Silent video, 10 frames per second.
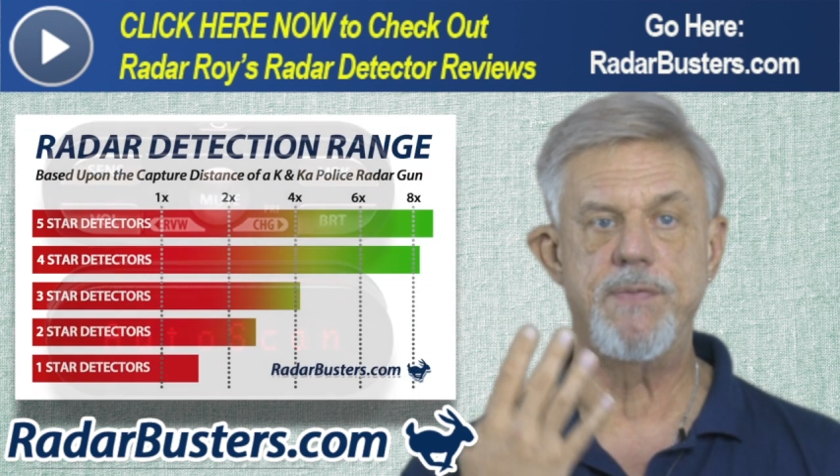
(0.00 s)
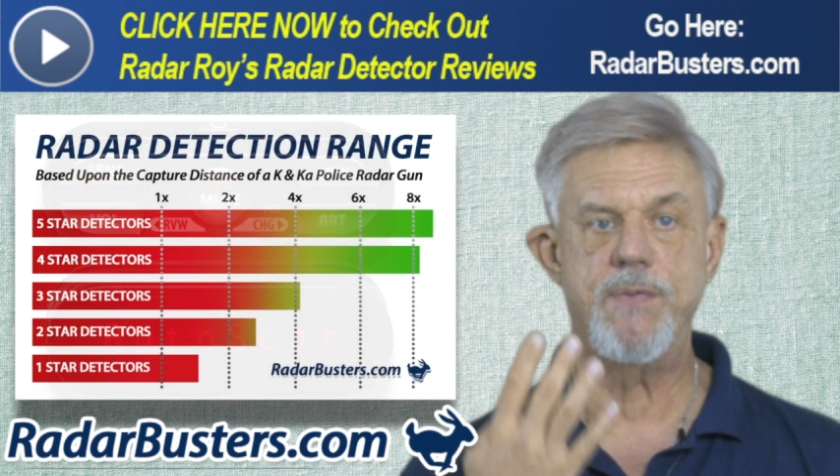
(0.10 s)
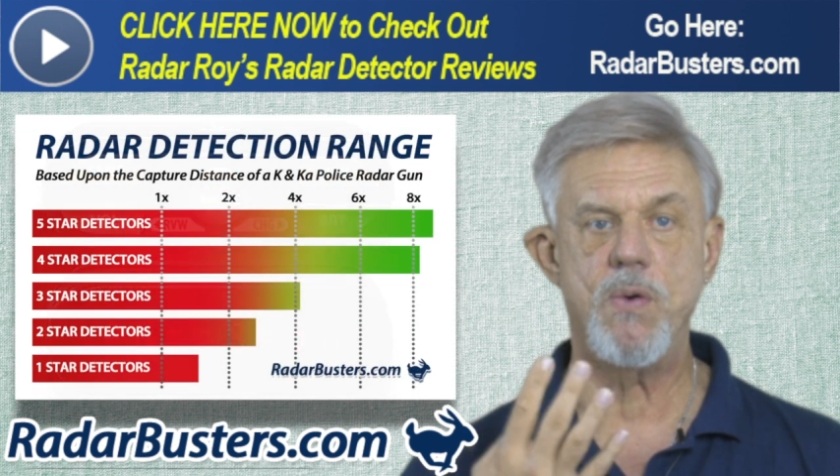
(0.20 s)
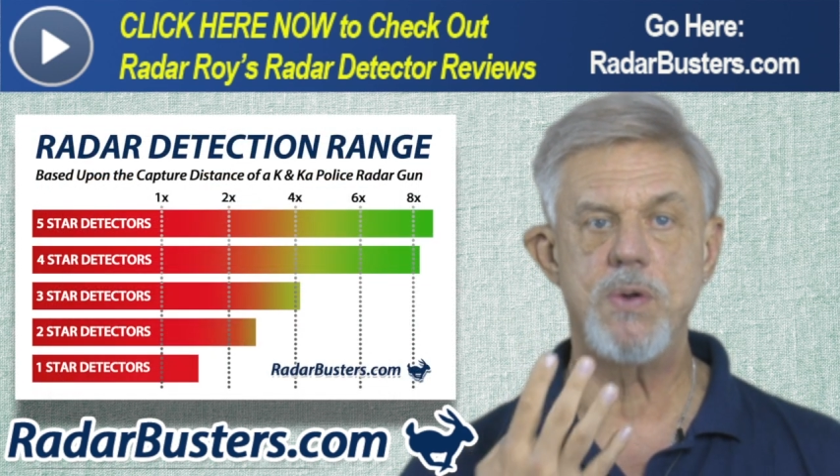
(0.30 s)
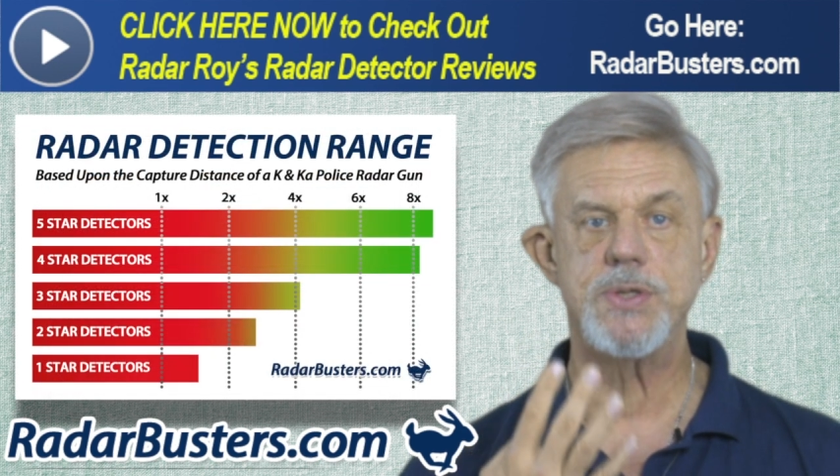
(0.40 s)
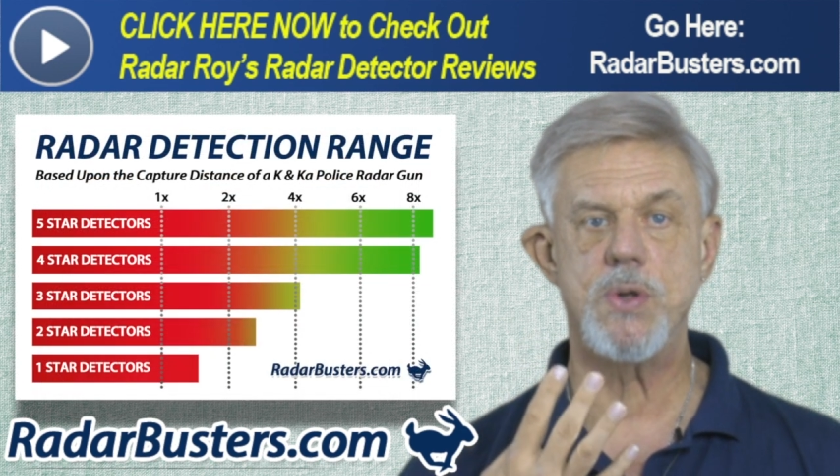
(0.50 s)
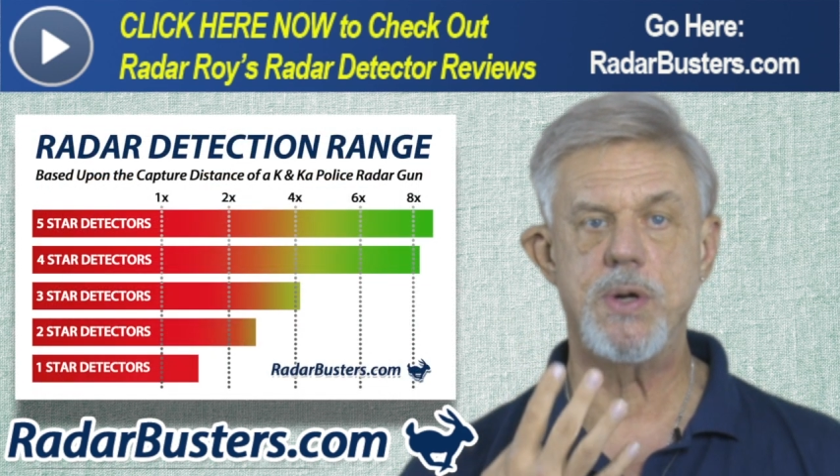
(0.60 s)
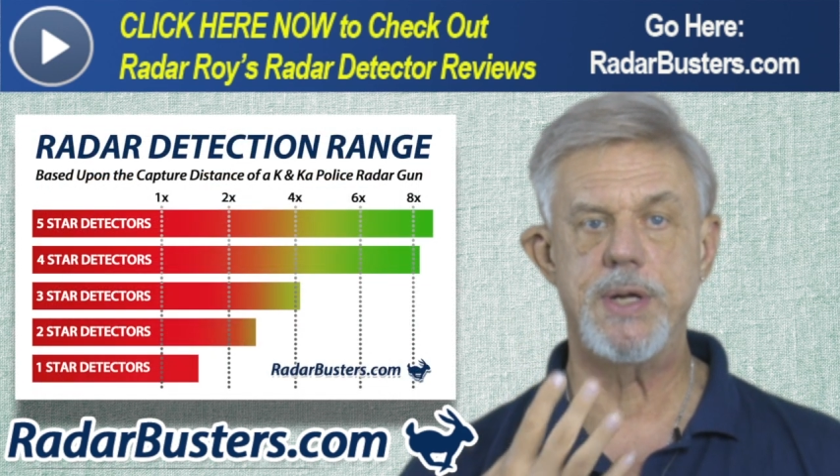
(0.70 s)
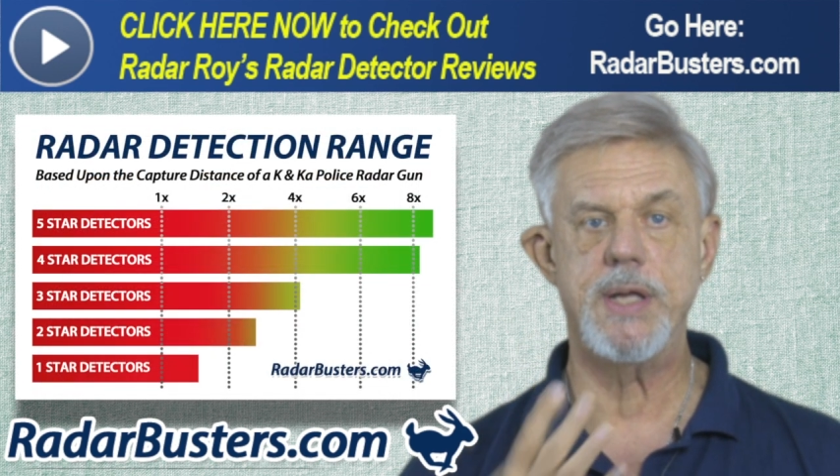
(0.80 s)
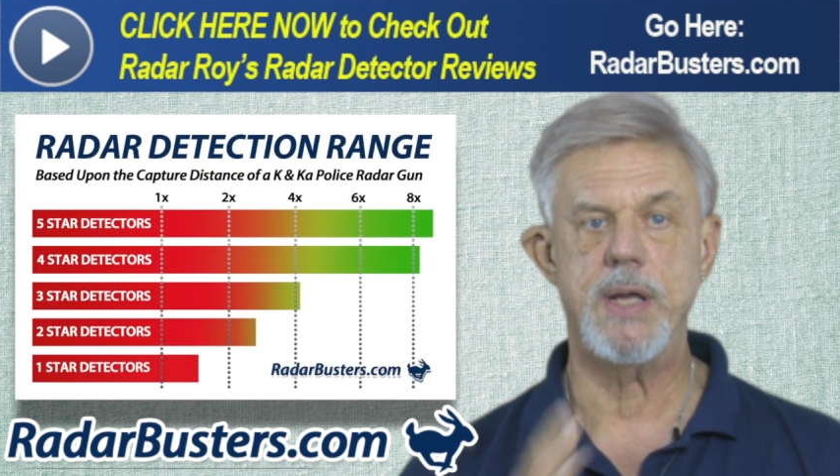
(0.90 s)

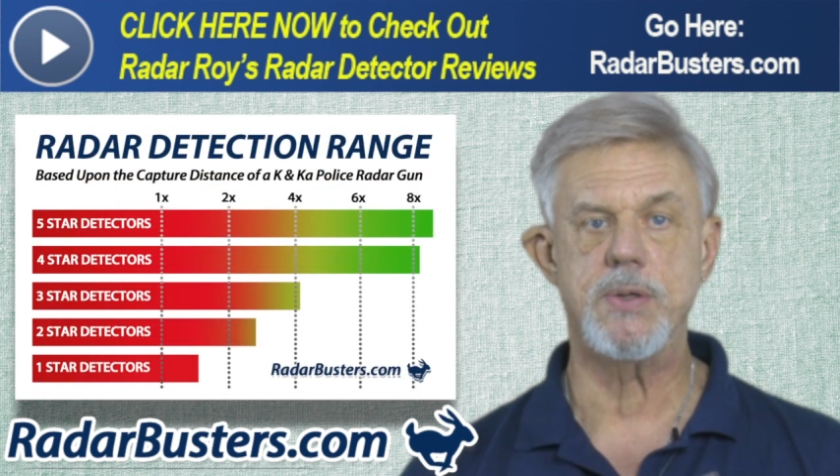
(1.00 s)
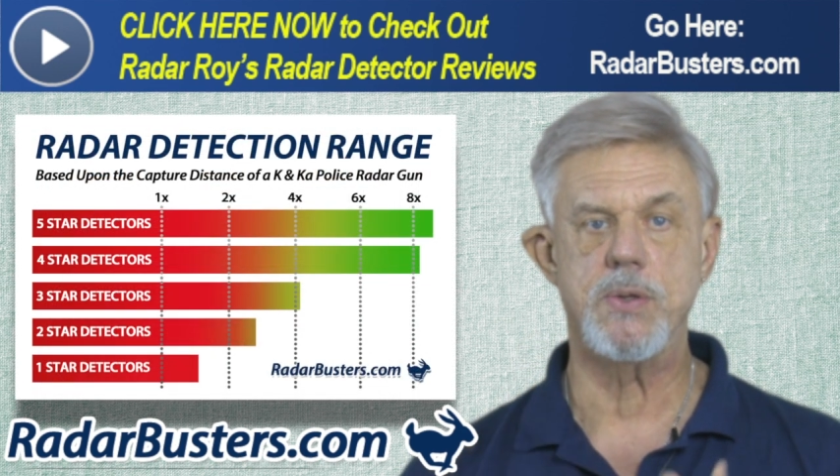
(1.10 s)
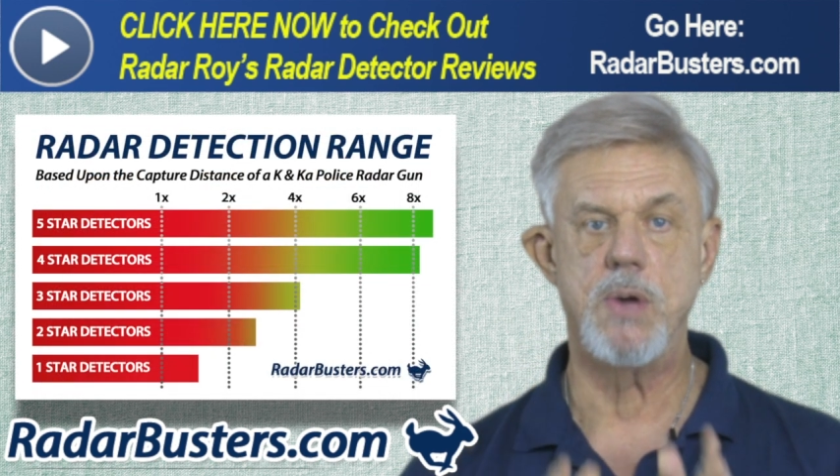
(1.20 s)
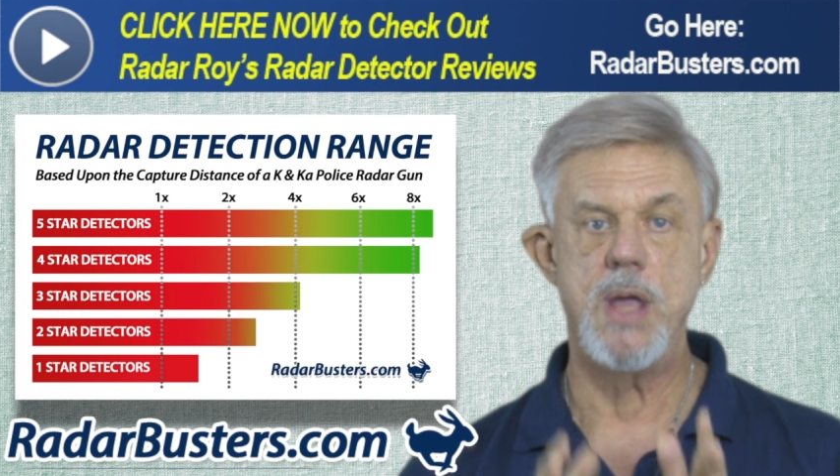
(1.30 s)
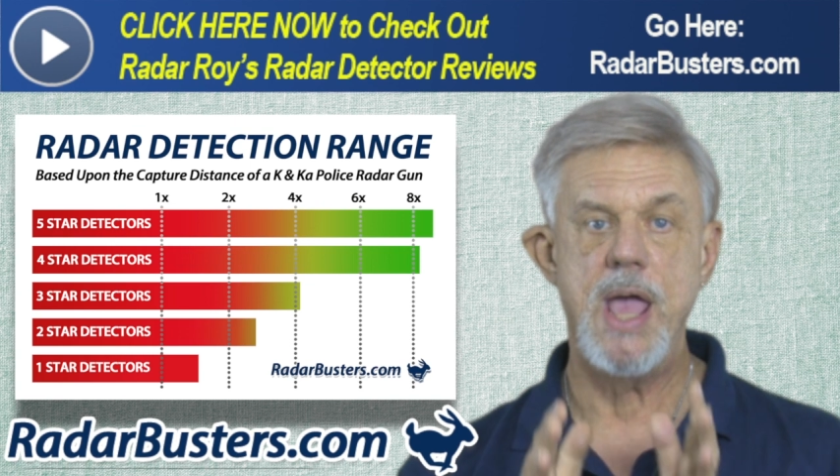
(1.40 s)
4-star detector,